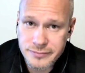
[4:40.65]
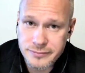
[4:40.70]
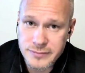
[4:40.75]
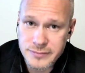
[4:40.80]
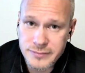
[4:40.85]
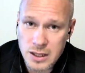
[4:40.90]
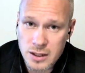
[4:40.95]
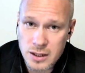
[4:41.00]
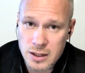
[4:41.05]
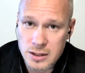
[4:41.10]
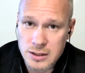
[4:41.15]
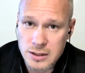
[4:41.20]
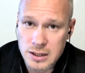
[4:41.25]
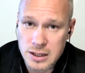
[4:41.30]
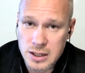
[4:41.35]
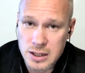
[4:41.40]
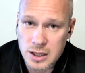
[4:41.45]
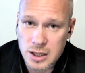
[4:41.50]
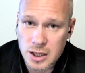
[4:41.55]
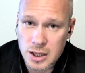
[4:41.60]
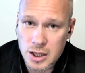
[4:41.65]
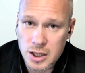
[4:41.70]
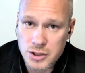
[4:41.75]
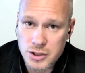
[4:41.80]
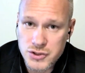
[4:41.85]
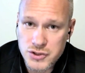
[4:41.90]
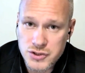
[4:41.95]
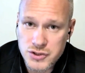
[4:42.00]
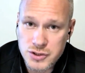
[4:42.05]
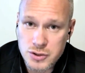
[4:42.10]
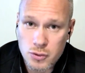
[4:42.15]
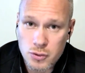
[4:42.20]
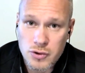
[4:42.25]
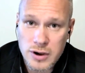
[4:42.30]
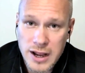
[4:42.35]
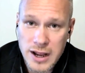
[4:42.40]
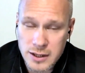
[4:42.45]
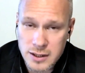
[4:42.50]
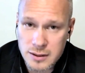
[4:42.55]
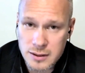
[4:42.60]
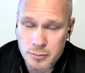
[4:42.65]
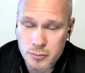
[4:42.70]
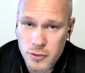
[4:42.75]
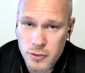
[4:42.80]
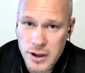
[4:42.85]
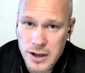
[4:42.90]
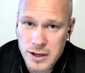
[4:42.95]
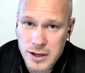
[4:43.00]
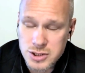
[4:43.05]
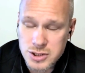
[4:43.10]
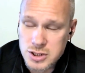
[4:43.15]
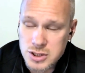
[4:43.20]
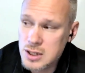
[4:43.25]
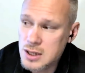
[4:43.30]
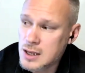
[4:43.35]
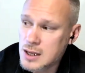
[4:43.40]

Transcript: in its Ukrainian branch.